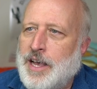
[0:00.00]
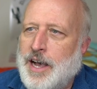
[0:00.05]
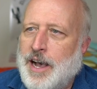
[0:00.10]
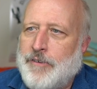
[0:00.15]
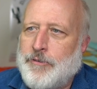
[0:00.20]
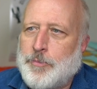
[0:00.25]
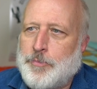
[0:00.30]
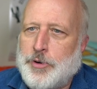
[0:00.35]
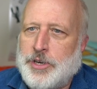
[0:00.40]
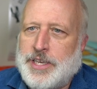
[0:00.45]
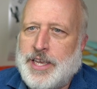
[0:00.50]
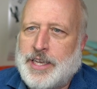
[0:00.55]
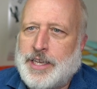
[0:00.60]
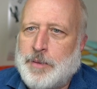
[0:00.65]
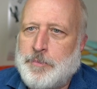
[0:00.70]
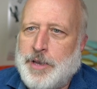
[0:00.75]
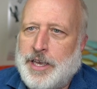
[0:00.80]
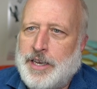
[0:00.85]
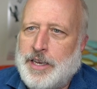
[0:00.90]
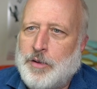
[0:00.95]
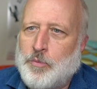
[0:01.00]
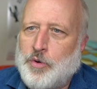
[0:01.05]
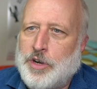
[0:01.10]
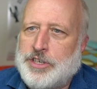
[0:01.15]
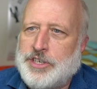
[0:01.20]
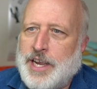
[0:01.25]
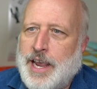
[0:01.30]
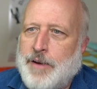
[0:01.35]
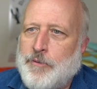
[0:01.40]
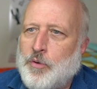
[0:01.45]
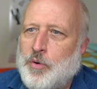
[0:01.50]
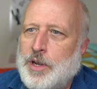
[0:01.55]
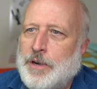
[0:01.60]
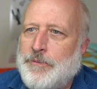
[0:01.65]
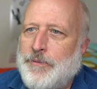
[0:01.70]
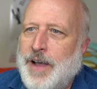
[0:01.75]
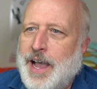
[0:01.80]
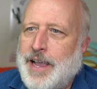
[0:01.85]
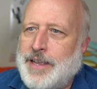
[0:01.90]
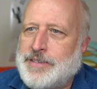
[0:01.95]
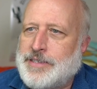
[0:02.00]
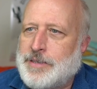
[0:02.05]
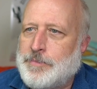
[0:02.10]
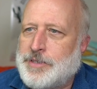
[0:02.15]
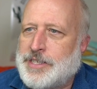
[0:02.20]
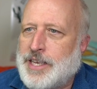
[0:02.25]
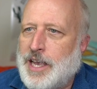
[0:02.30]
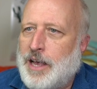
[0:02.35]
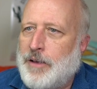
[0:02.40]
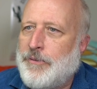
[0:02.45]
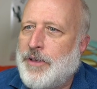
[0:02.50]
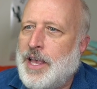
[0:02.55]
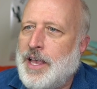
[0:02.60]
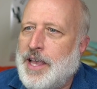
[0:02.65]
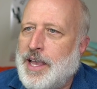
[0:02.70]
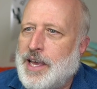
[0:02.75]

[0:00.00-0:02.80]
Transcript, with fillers: of a predicament in which everyone finds himself